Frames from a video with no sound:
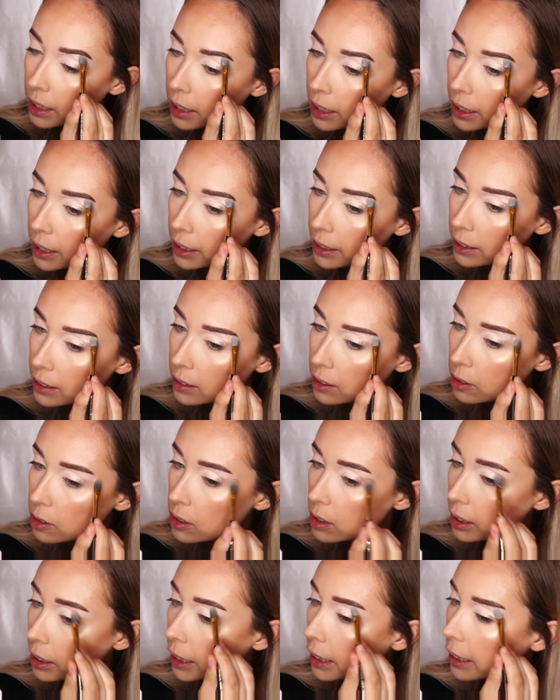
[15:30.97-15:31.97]
guy.
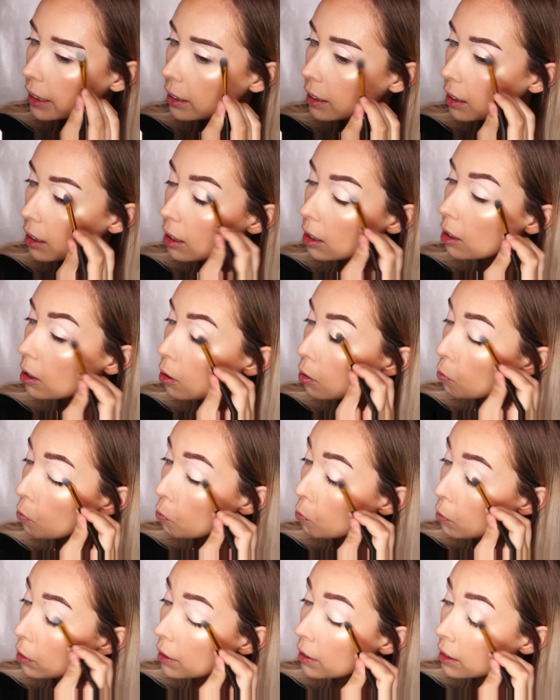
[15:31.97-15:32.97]
There's like
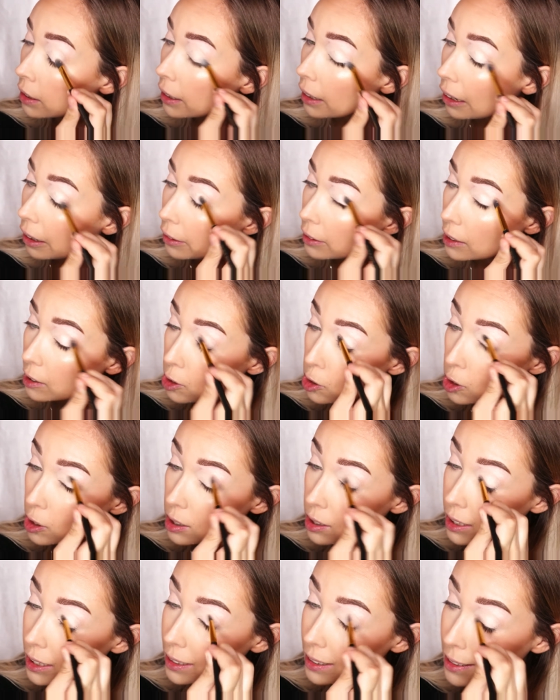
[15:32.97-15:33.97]
one hair that's
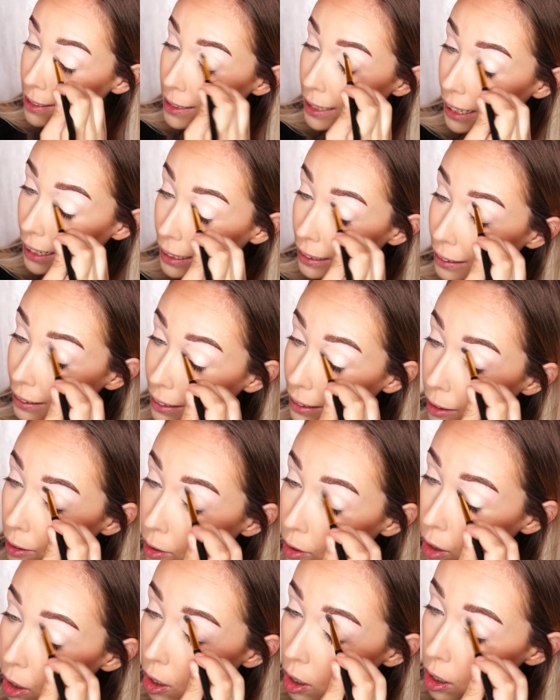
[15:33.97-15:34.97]
just insanely
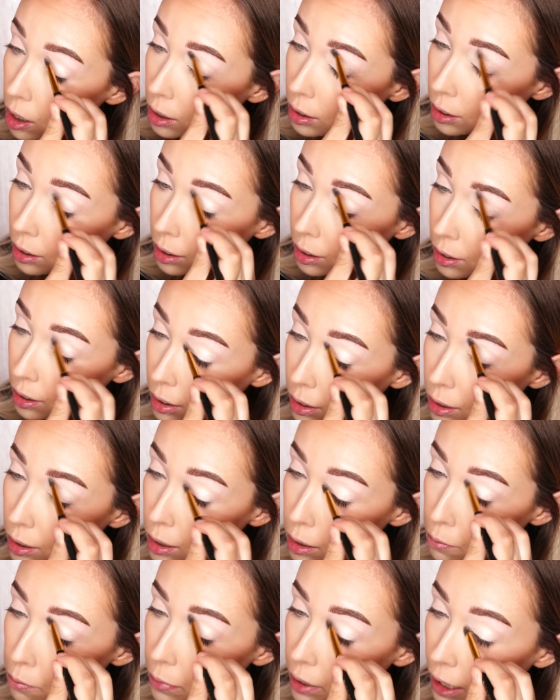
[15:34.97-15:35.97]
long.
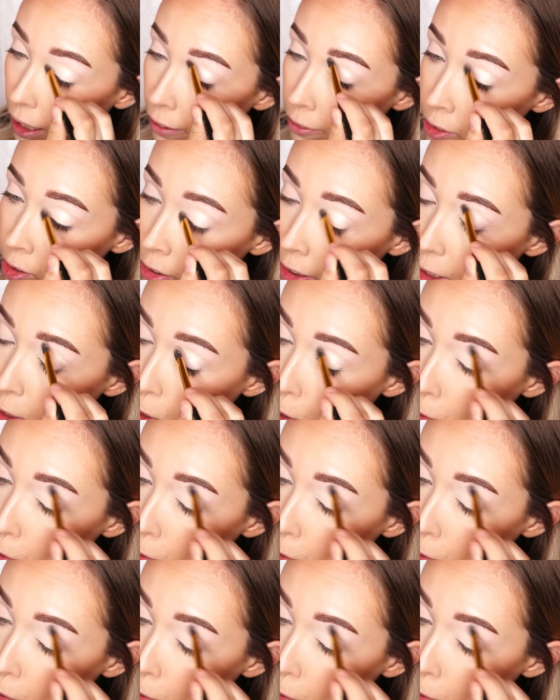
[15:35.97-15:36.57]
But after I